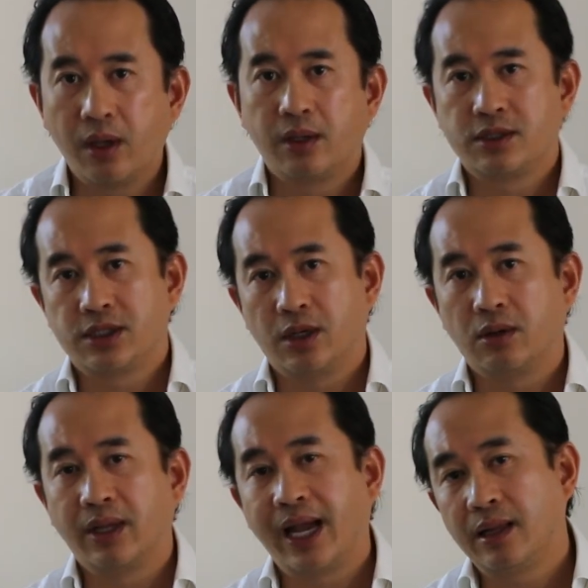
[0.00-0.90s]
So
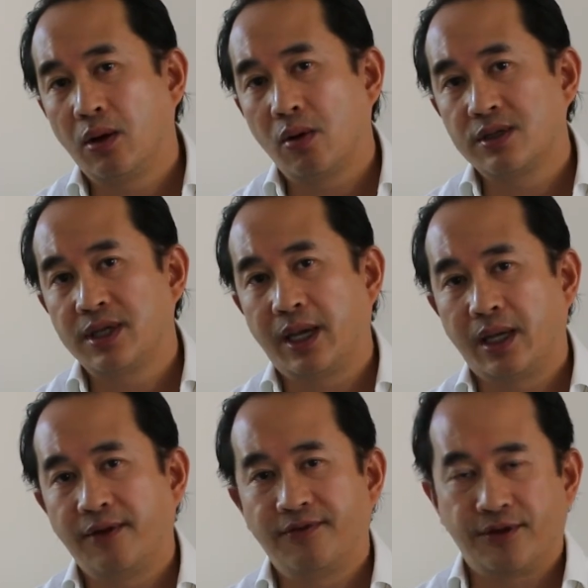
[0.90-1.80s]
landlords can
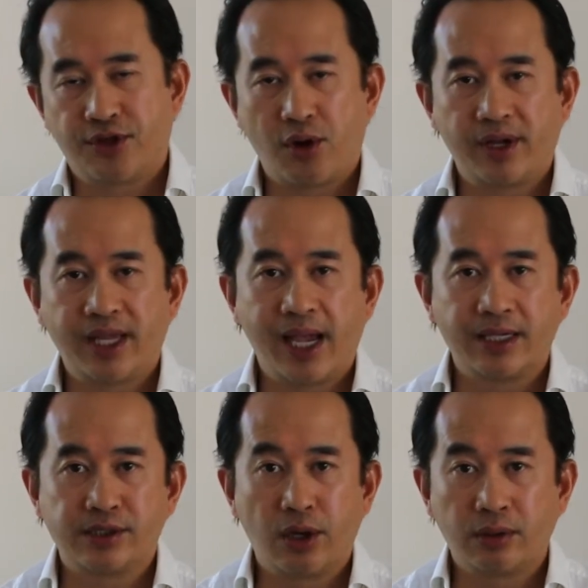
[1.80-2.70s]
give for 30
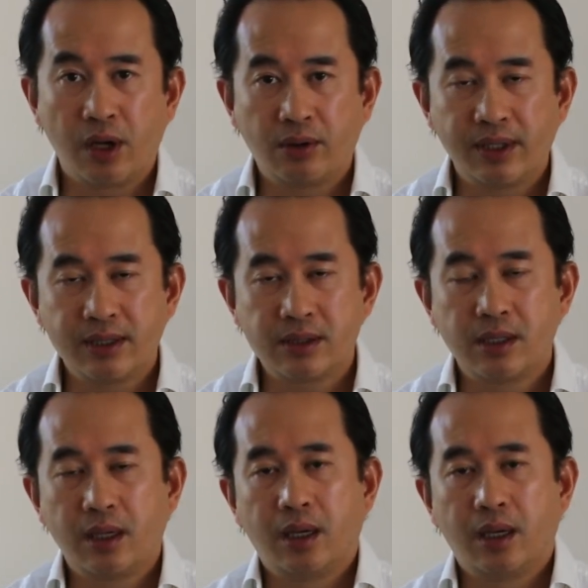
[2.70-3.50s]
days notice